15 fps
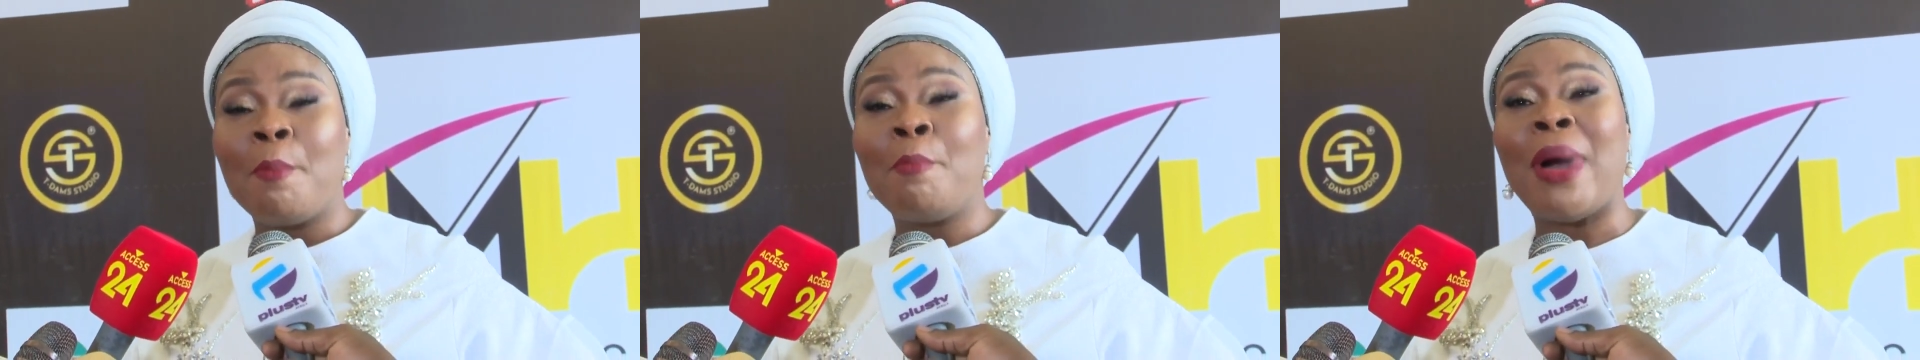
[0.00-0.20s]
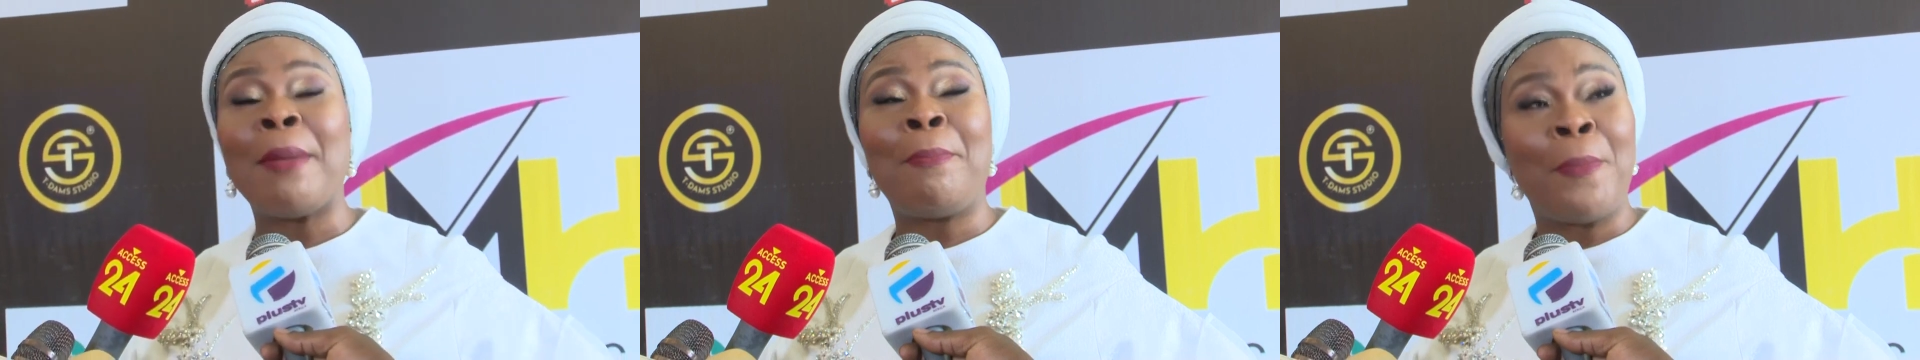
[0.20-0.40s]

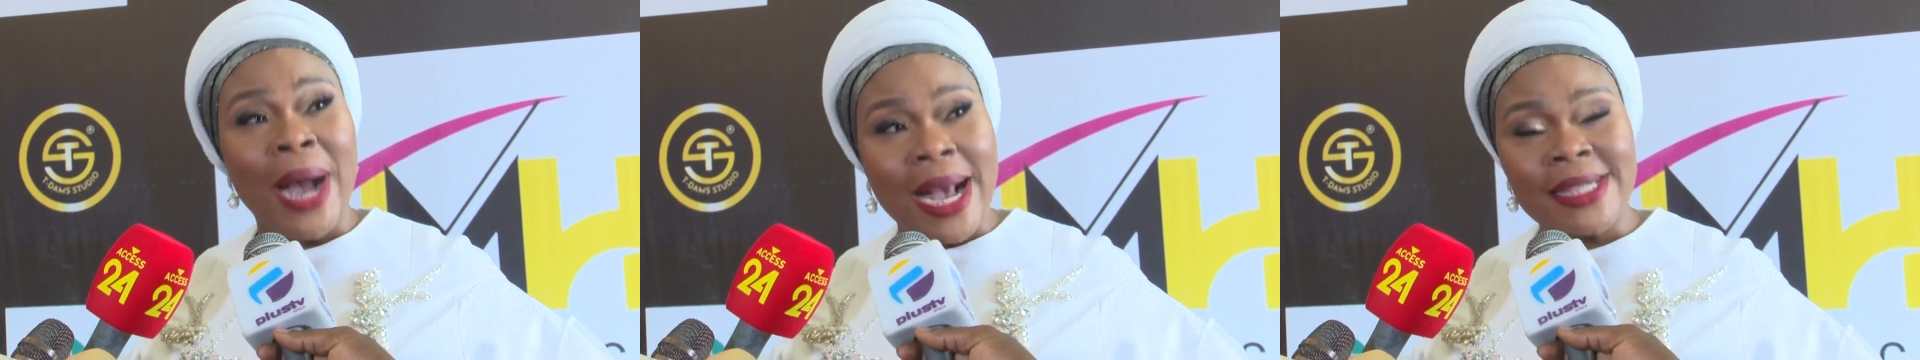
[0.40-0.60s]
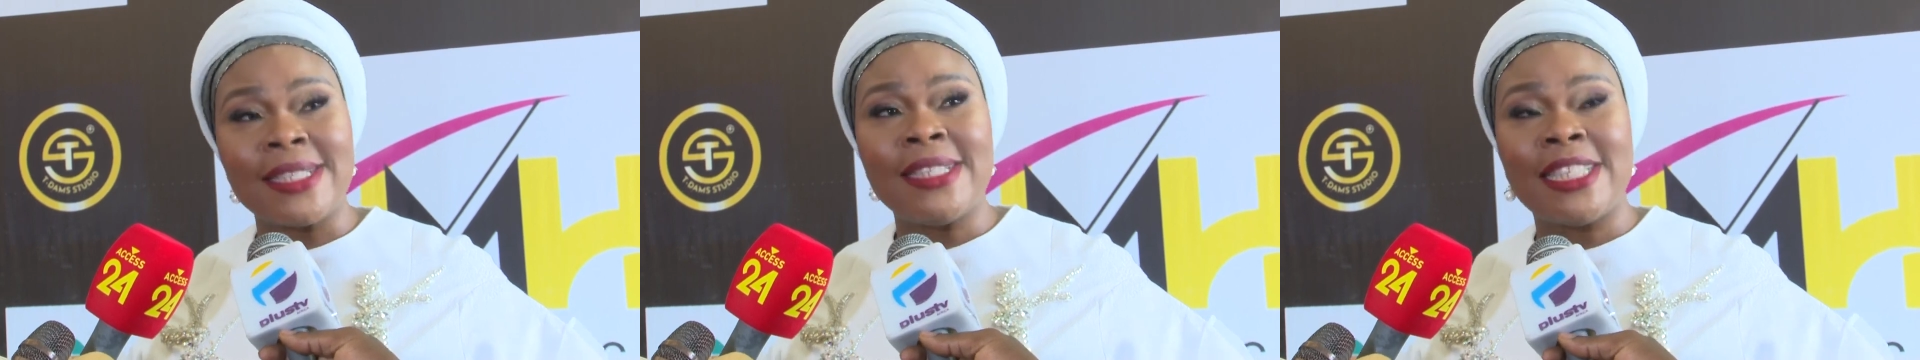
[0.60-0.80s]
by
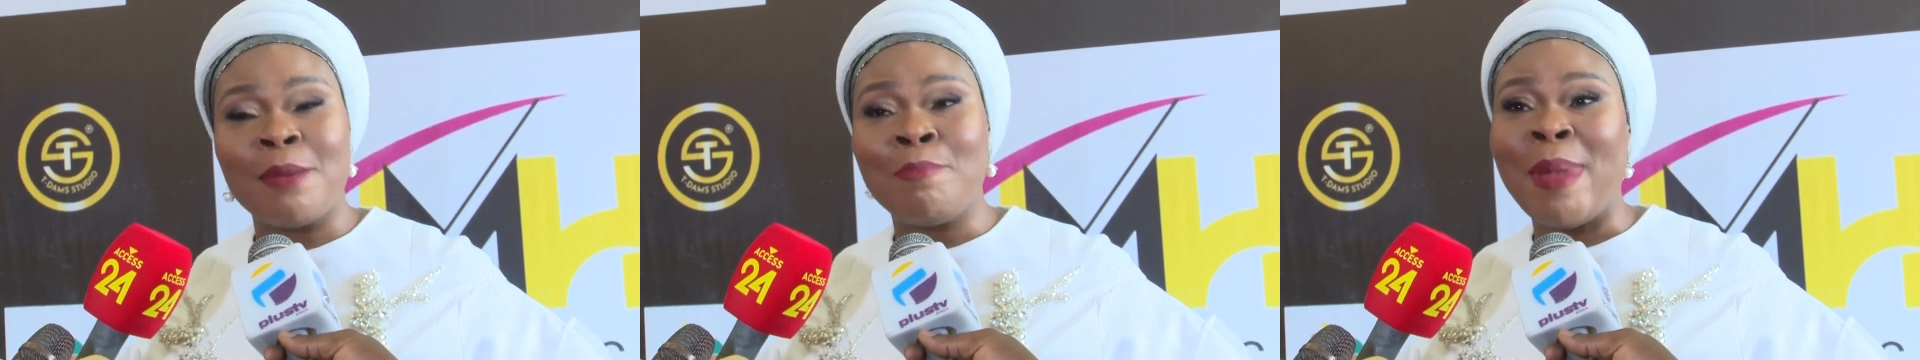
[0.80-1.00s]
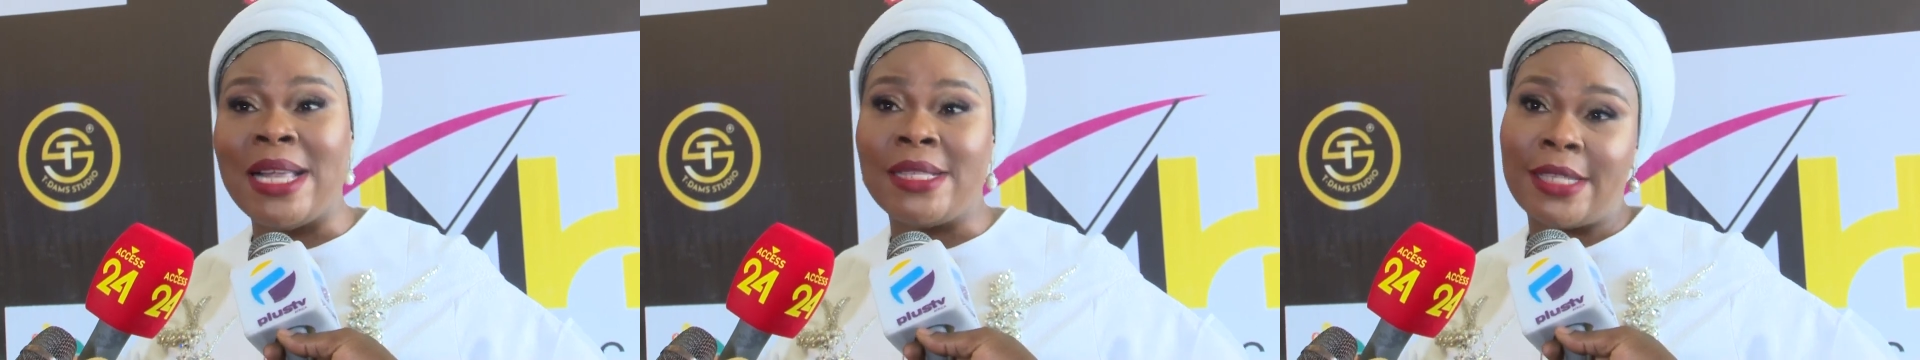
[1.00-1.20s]
passing
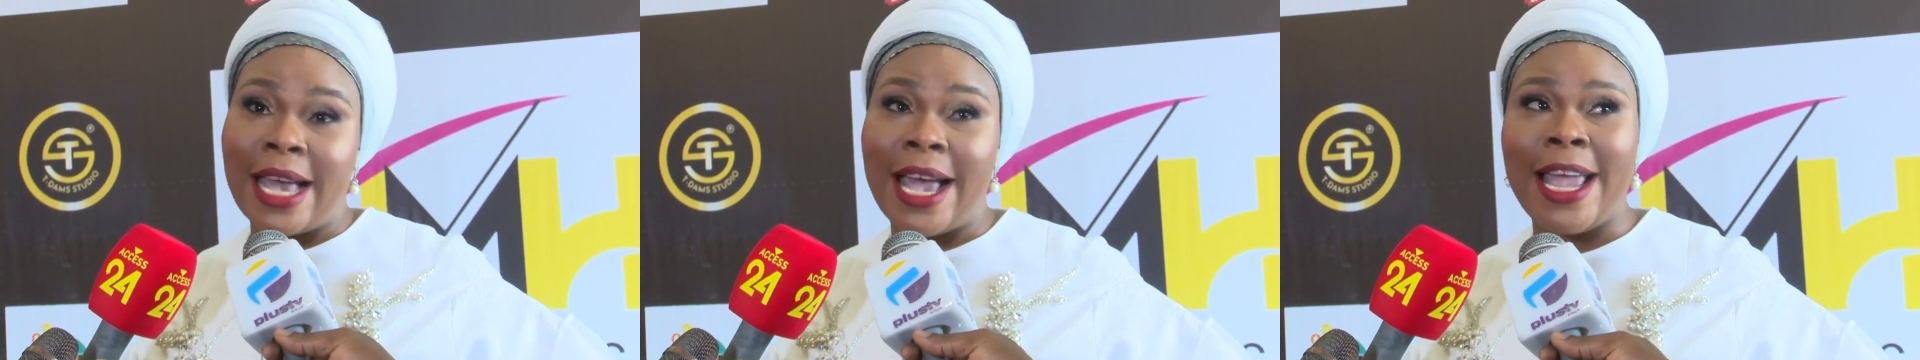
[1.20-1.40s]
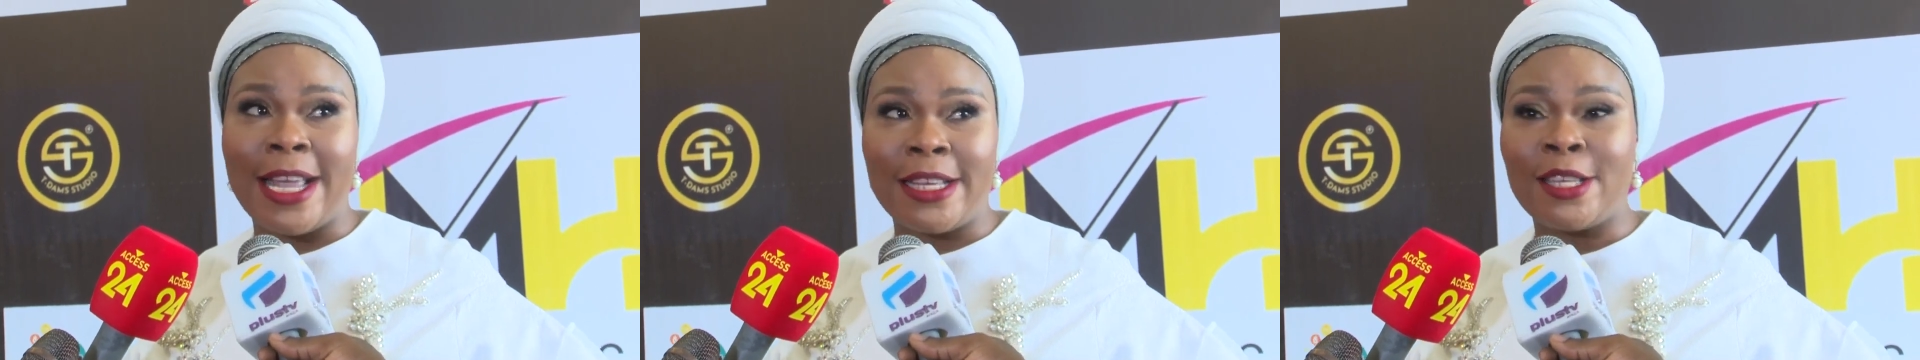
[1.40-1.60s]
the
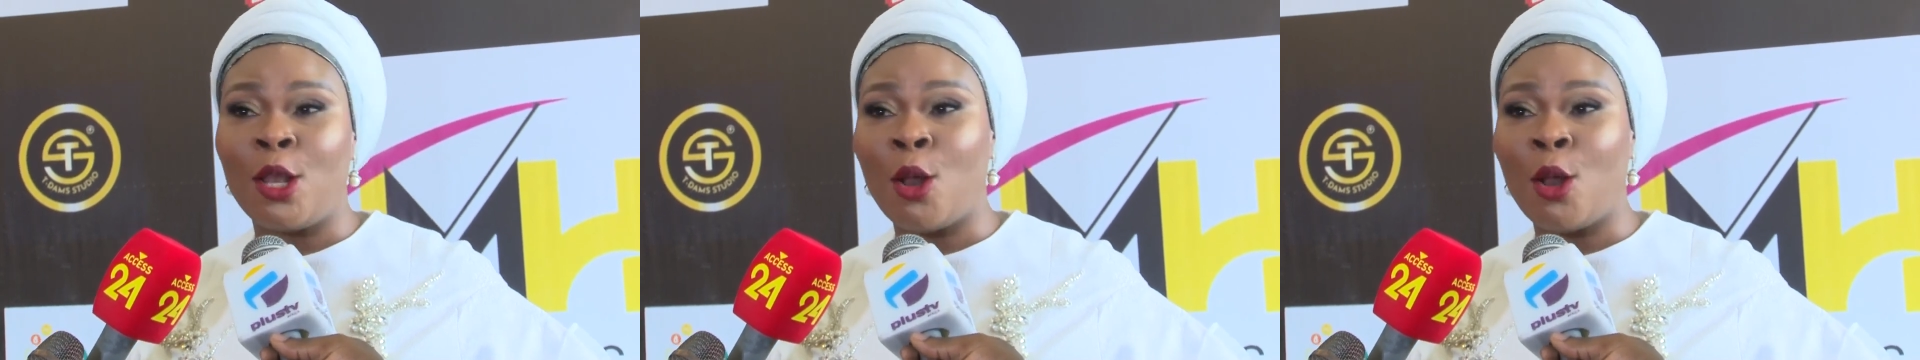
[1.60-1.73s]
mental health